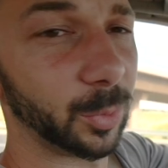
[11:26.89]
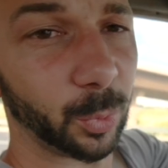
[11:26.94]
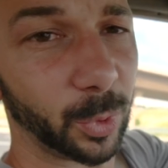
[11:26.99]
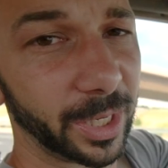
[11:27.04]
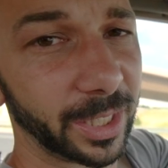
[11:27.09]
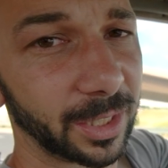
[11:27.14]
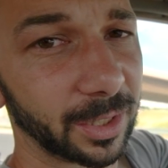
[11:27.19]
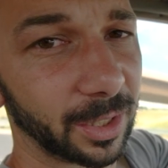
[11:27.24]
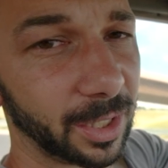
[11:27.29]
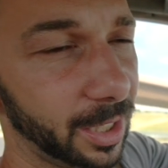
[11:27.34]
some
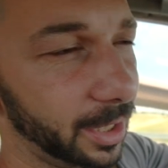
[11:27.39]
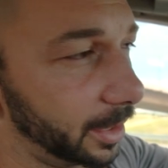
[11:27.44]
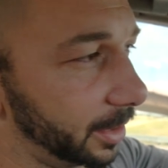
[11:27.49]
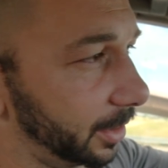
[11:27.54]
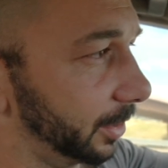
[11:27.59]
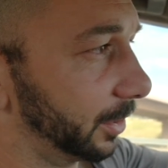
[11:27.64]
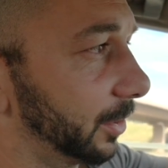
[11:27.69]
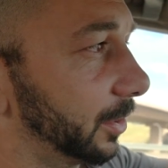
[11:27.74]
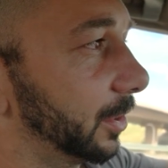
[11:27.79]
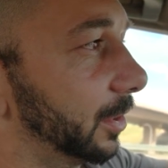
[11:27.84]
White Claw
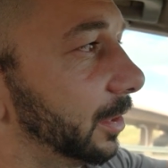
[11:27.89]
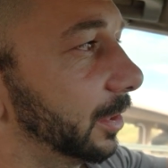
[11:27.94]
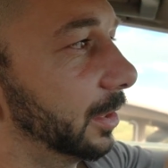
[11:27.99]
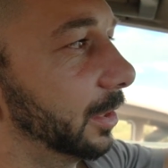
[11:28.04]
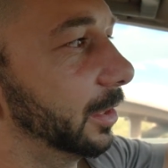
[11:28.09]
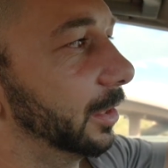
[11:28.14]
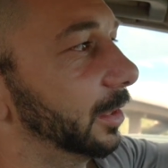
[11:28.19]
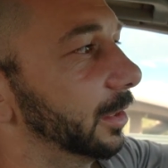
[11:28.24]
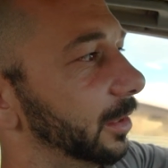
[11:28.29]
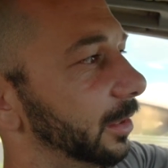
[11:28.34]
because
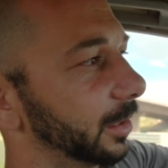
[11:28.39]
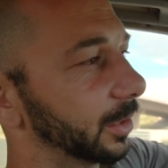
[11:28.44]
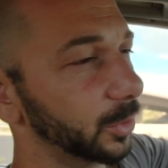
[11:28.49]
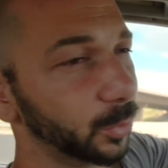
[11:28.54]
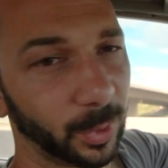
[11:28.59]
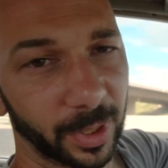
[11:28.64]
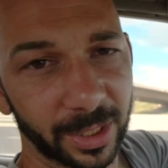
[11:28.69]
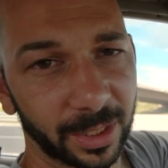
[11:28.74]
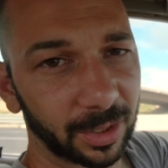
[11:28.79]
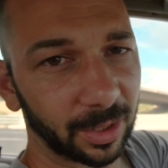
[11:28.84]

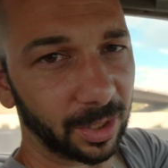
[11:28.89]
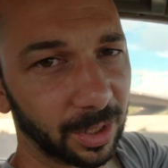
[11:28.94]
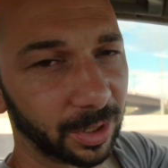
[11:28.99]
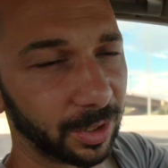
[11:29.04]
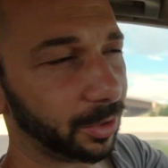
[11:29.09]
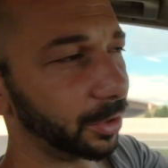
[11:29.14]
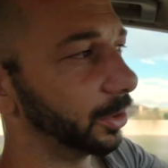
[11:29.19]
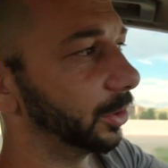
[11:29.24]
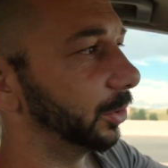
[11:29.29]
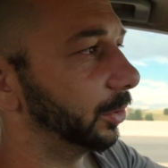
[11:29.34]
White
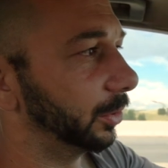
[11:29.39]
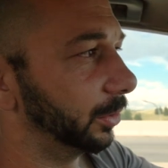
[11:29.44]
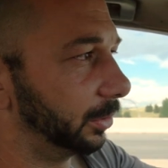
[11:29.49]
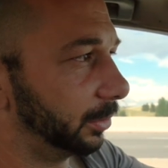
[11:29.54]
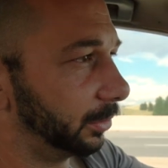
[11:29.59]
Claw crew.